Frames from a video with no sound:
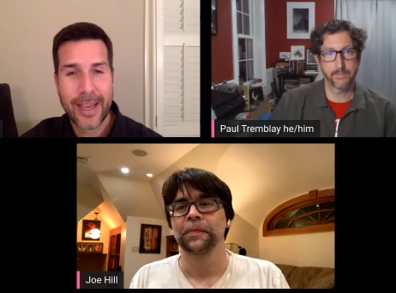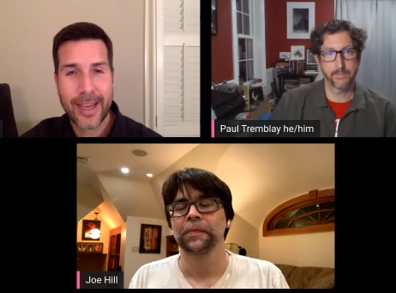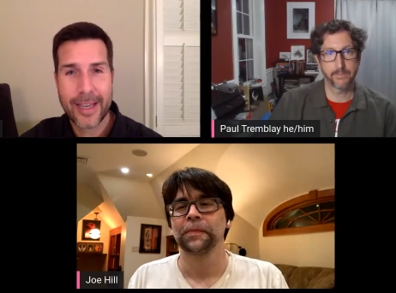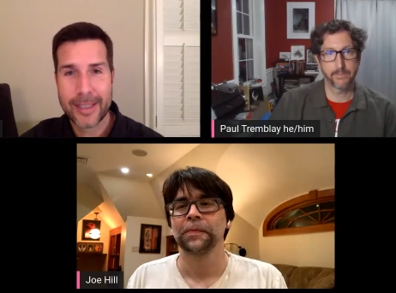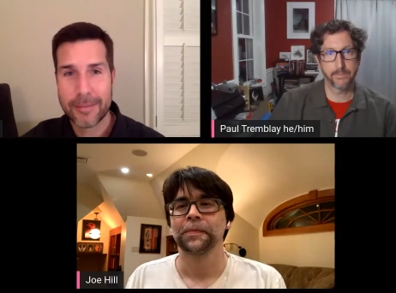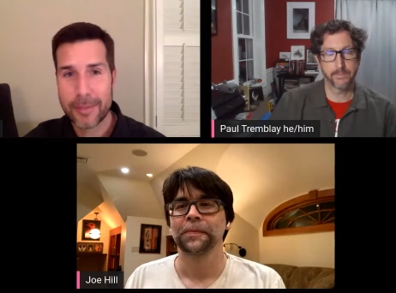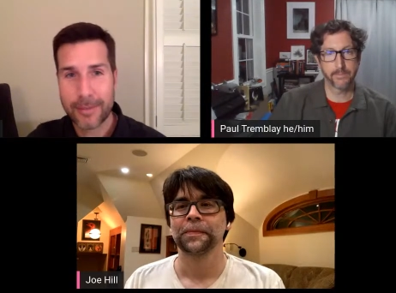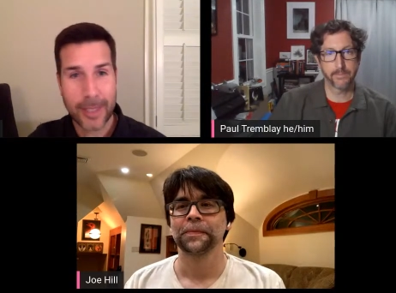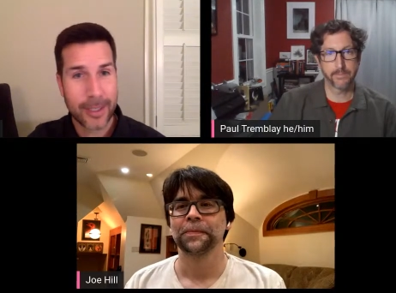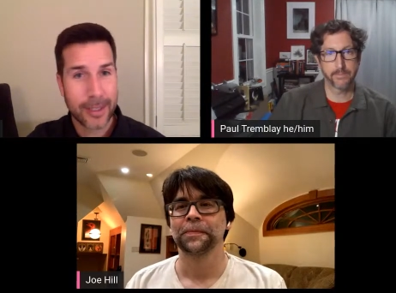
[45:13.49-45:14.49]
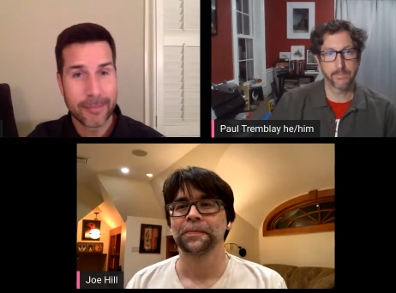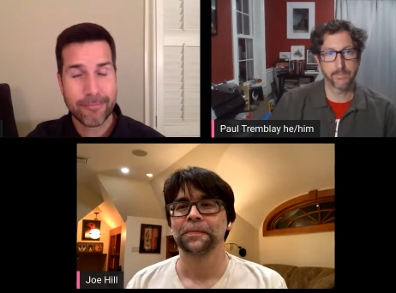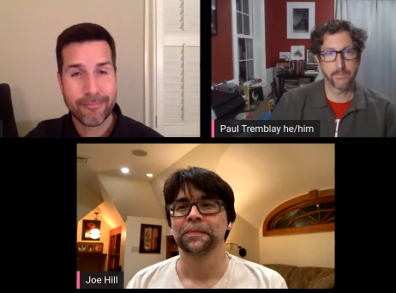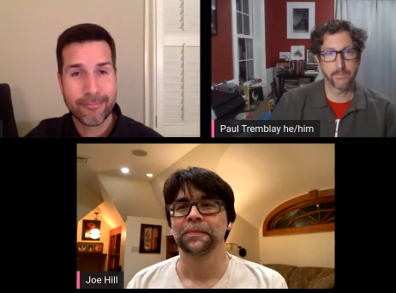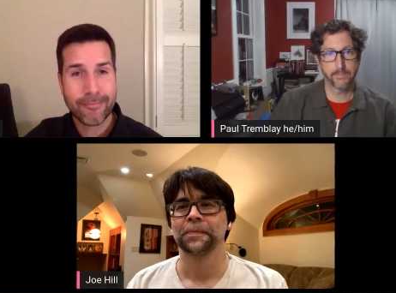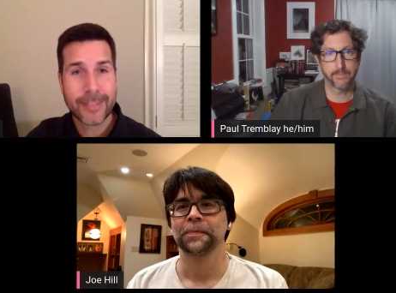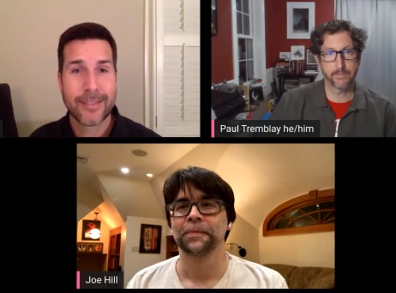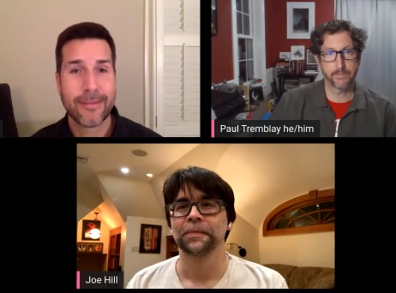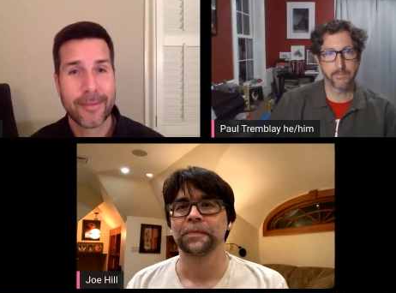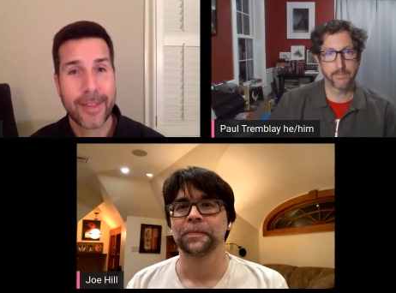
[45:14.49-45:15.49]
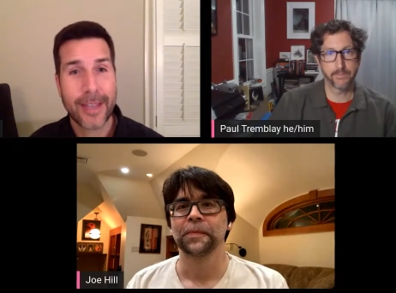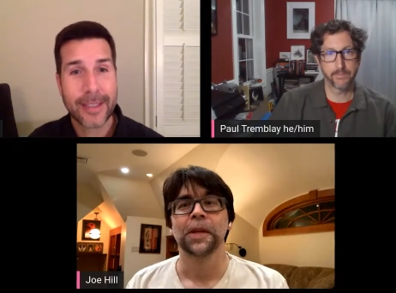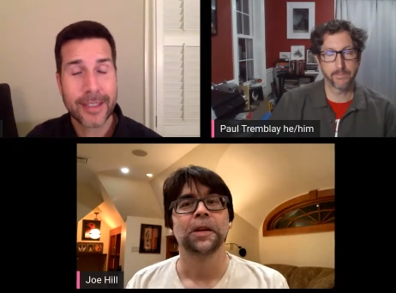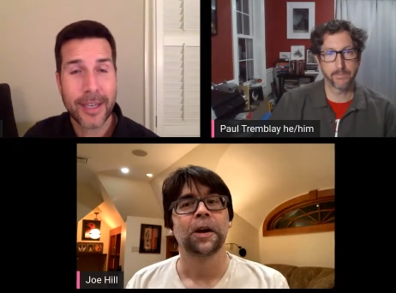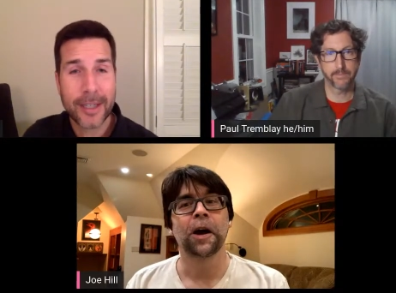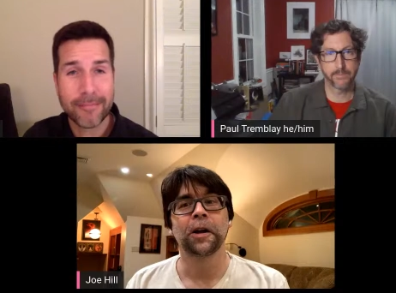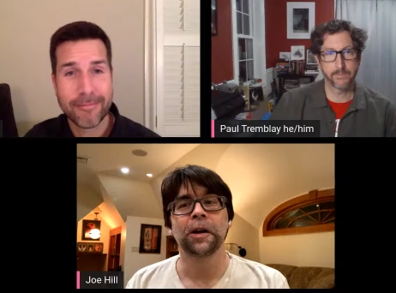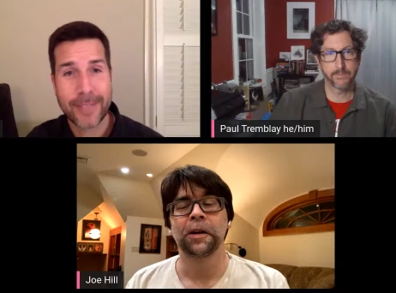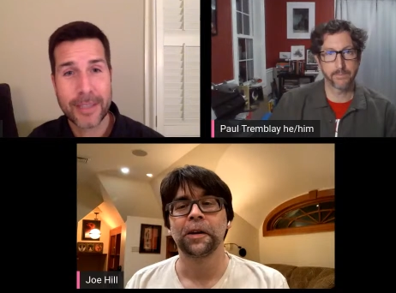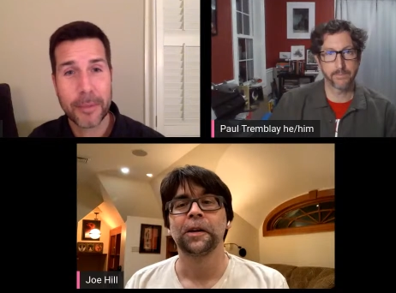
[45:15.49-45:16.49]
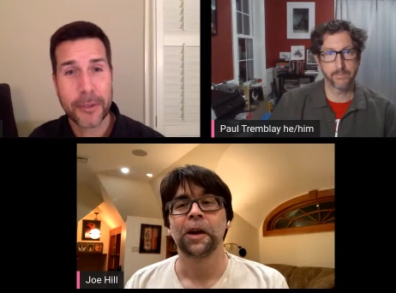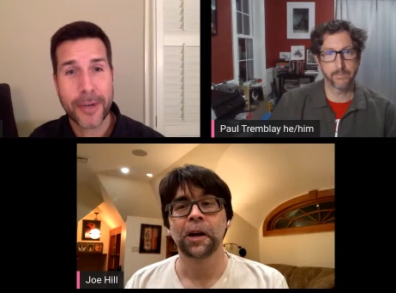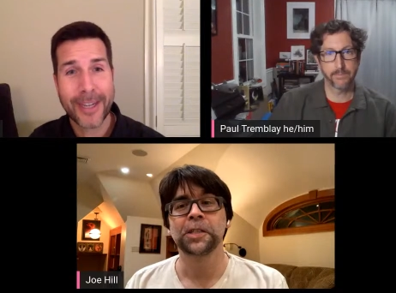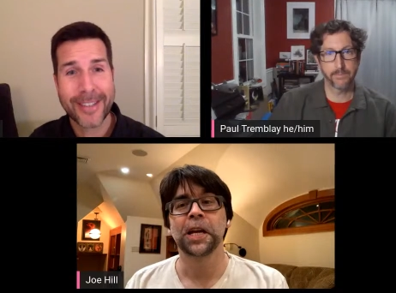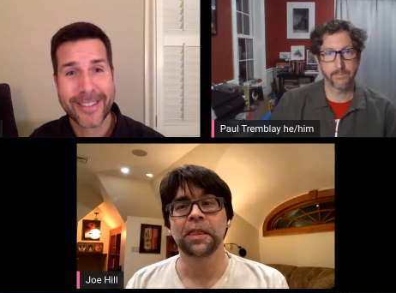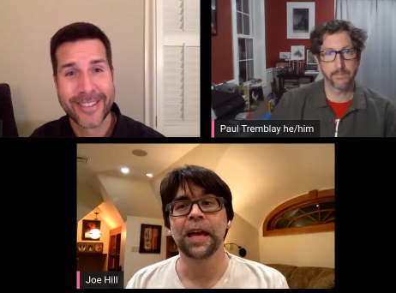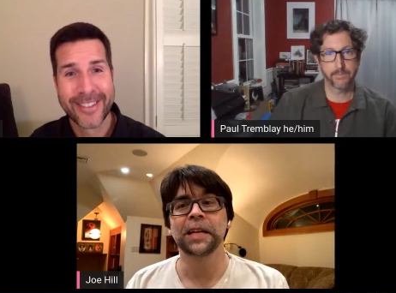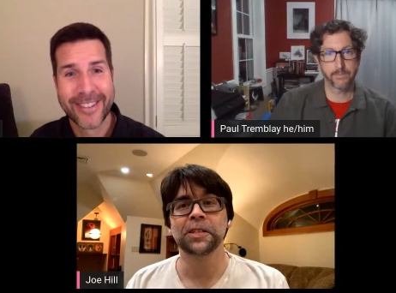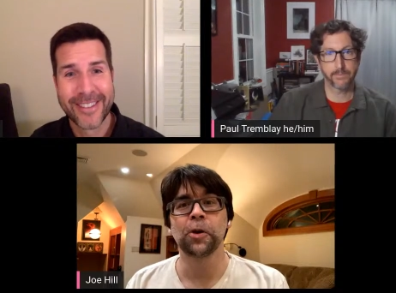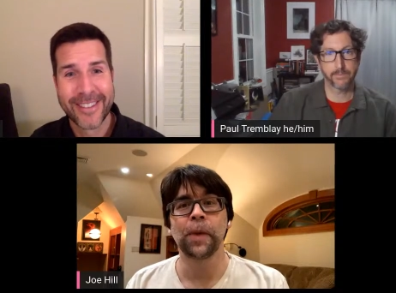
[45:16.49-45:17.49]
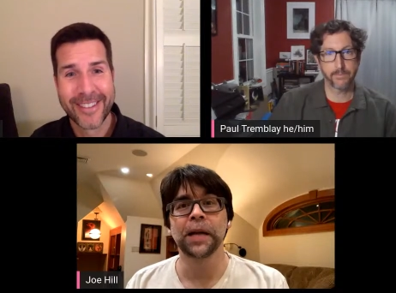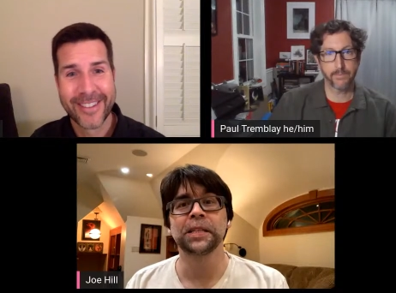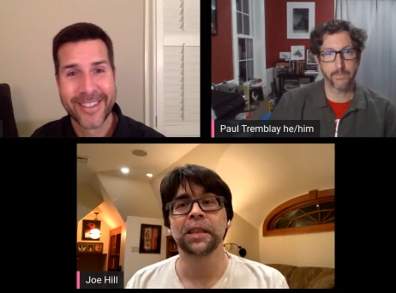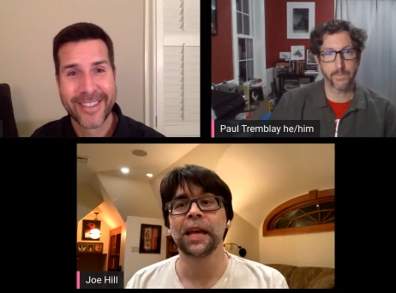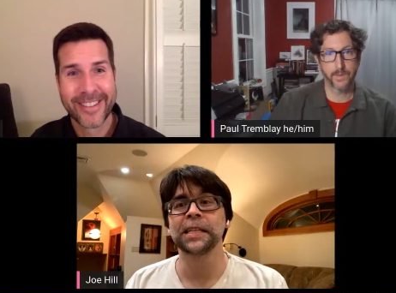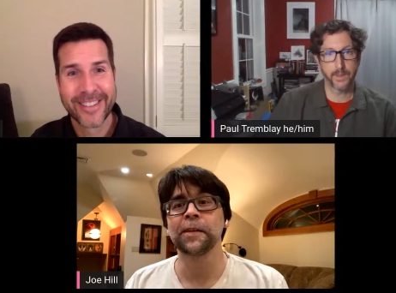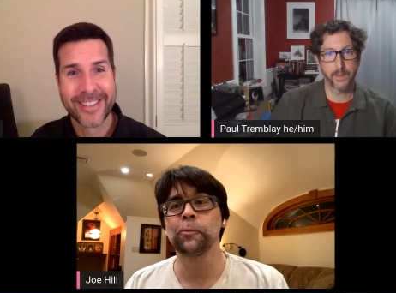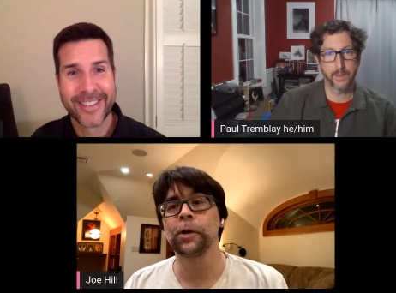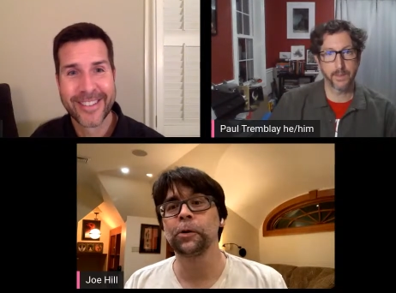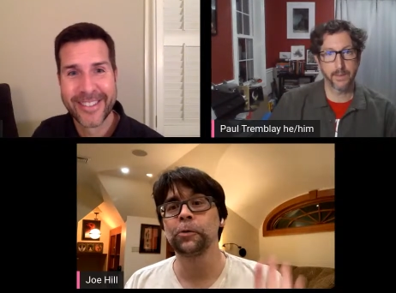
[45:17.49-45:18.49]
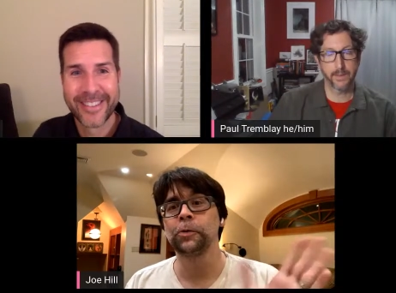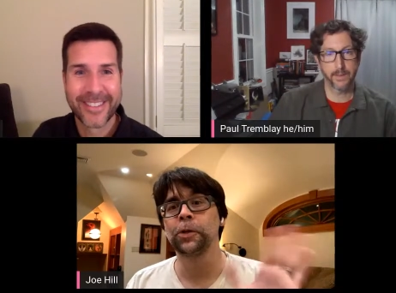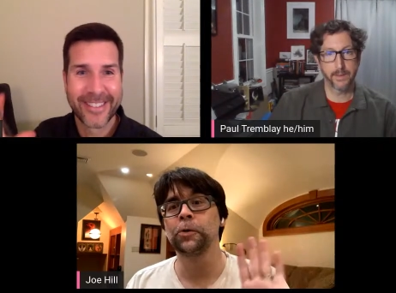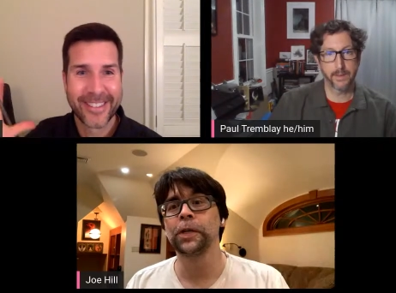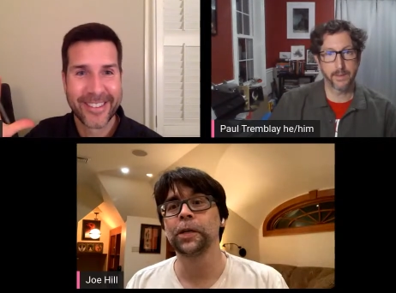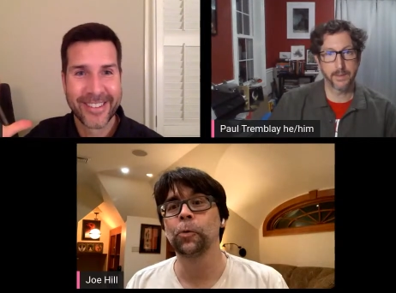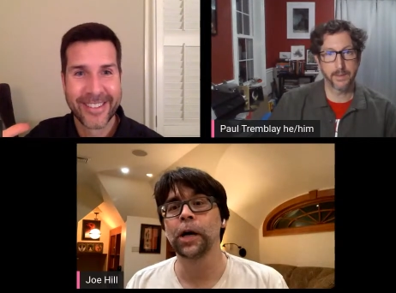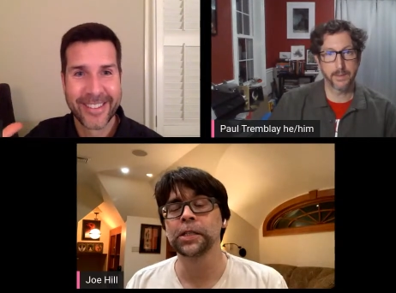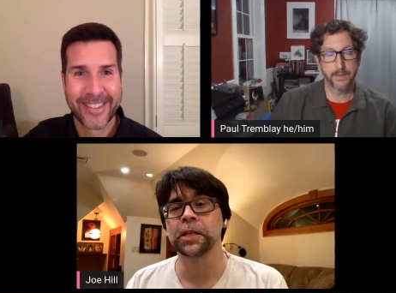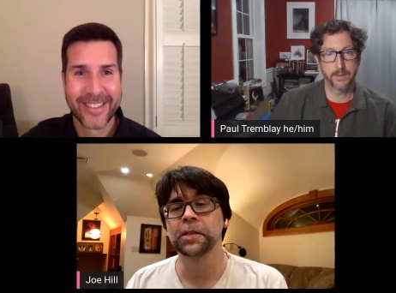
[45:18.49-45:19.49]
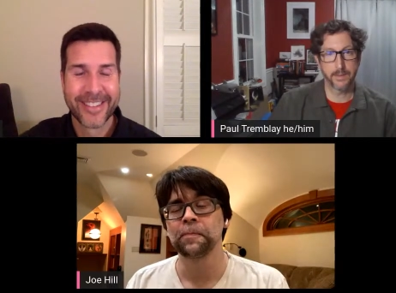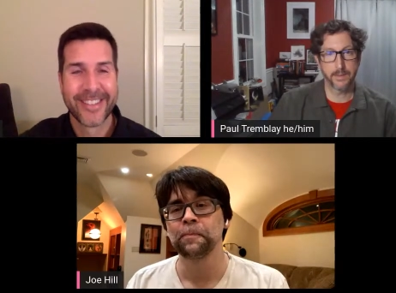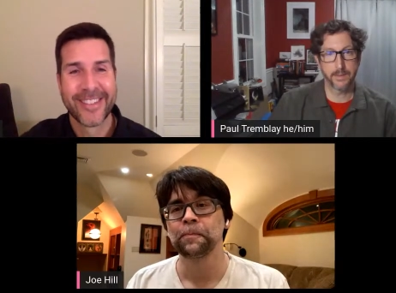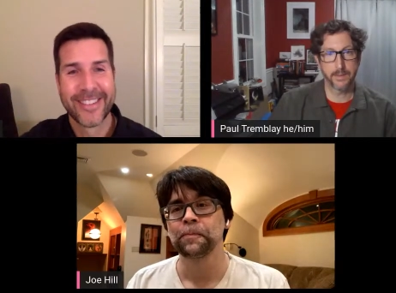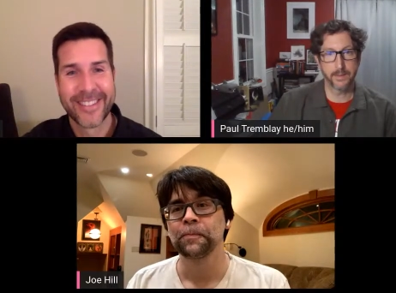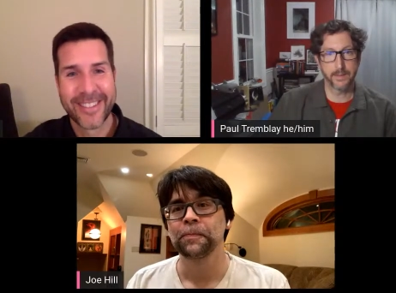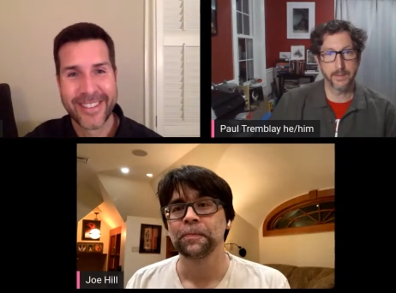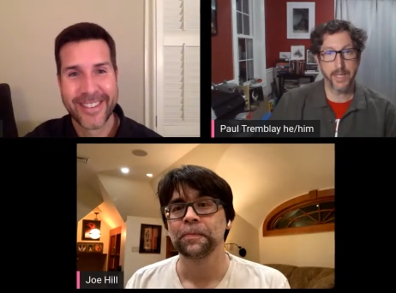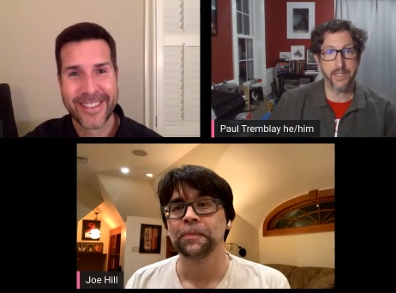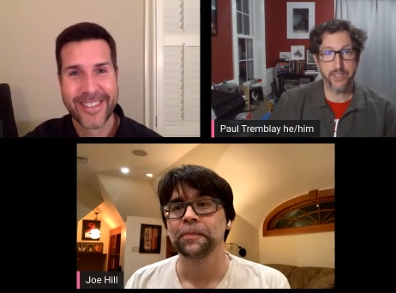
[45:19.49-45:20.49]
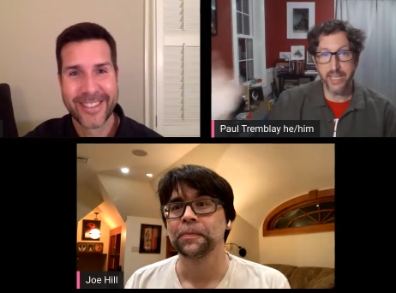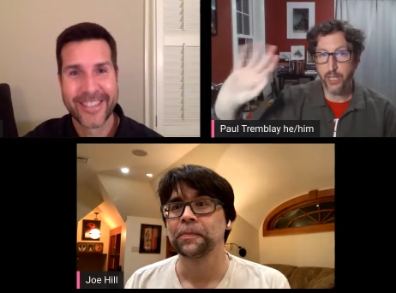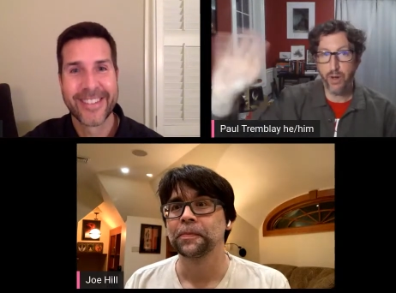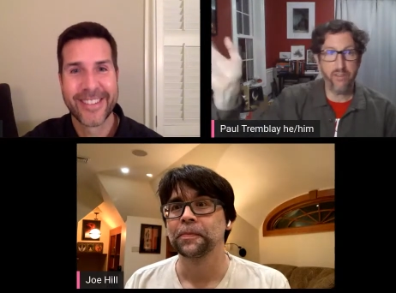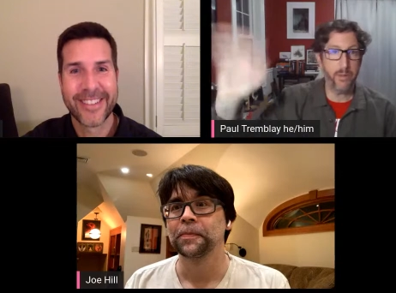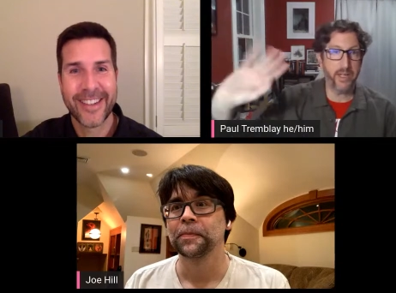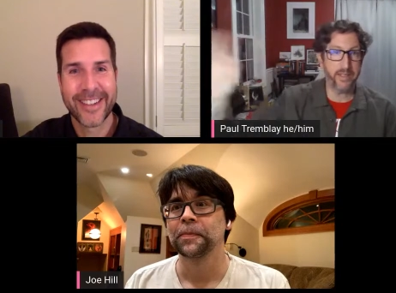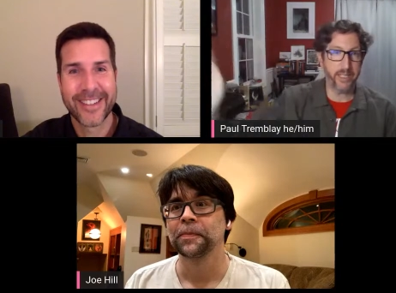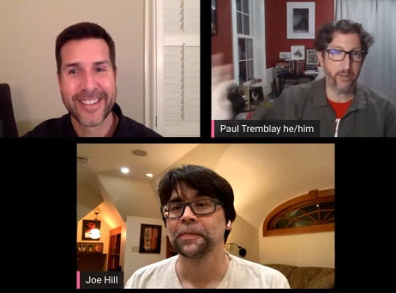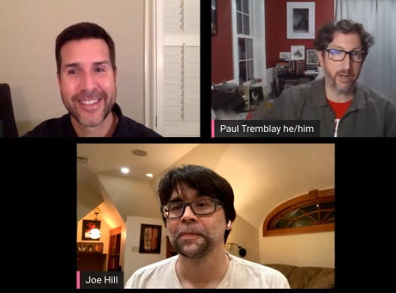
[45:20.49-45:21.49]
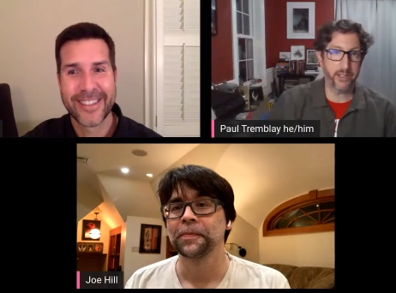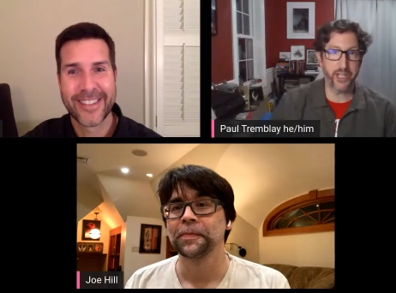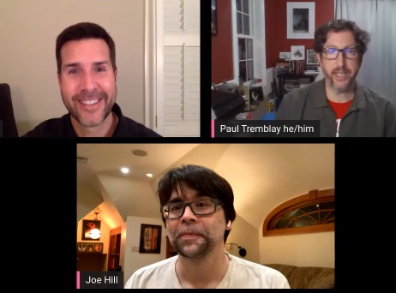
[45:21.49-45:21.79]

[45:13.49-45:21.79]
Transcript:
Speaker 1: And uh, thanks a ton. R- it's been great.
Speaker 2: RJ, thanks so much. And thanks everyone who tuned in to watch us.
Speaker 3: Yes, thank you, everybody. Thank you,